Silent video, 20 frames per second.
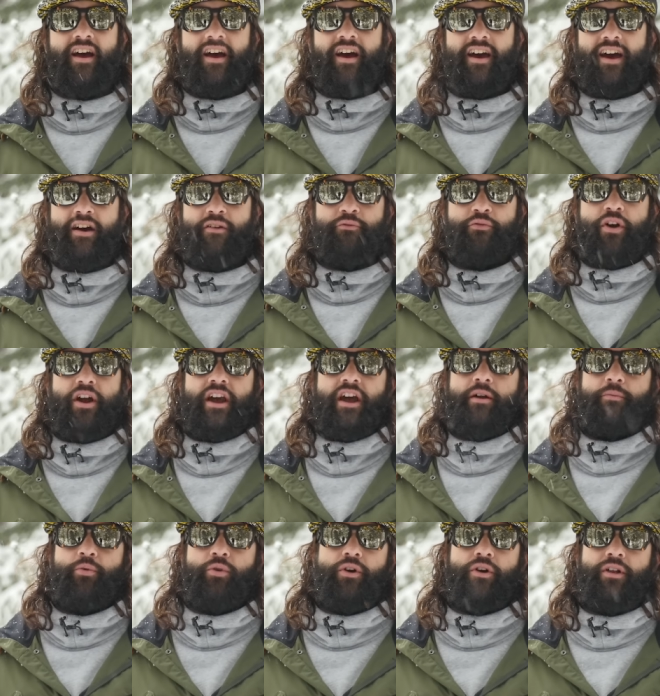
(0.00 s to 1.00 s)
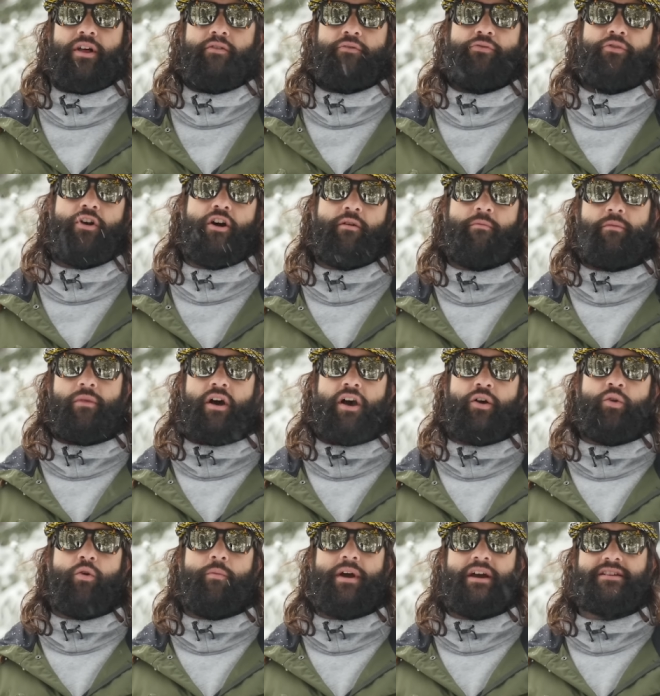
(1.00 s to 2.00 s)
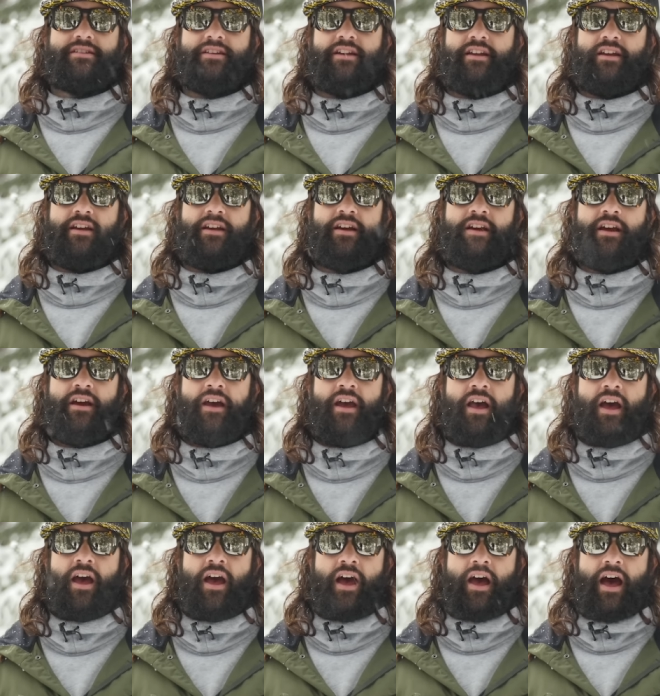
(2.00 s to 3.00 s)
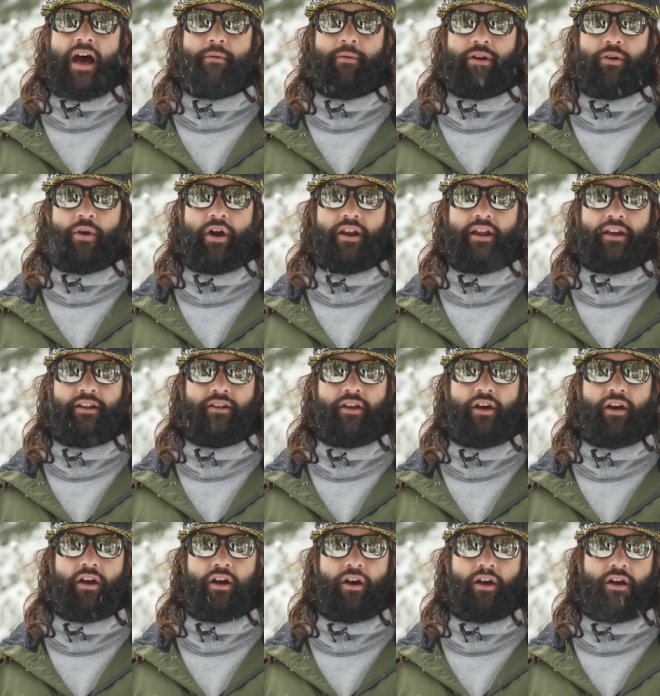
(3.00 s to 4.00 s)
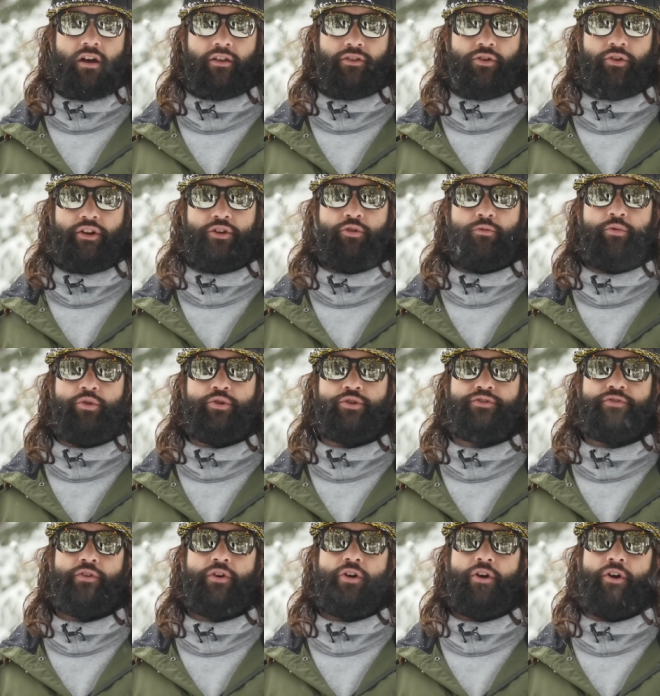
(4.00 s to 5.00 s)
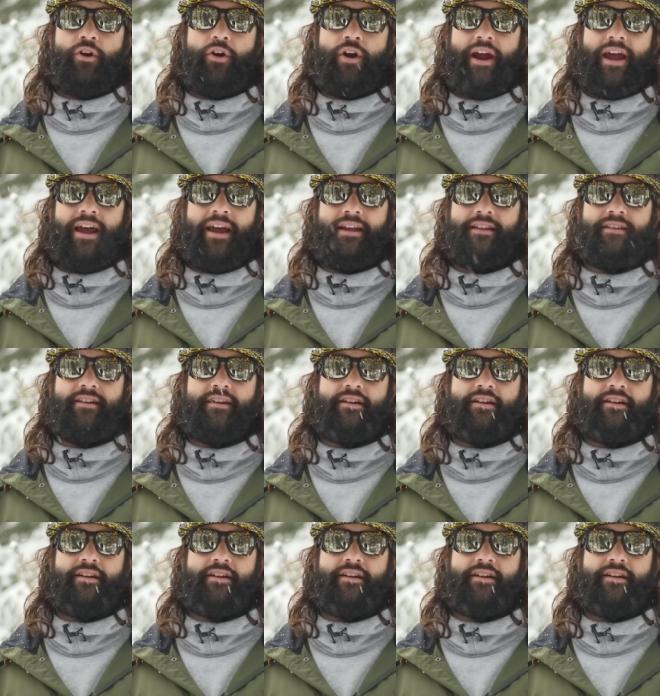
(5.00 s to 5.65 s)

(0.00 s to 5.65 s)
Hey, I'm Frank April. I'm from uh, Quebec City. I've been riding the 32 boots for eight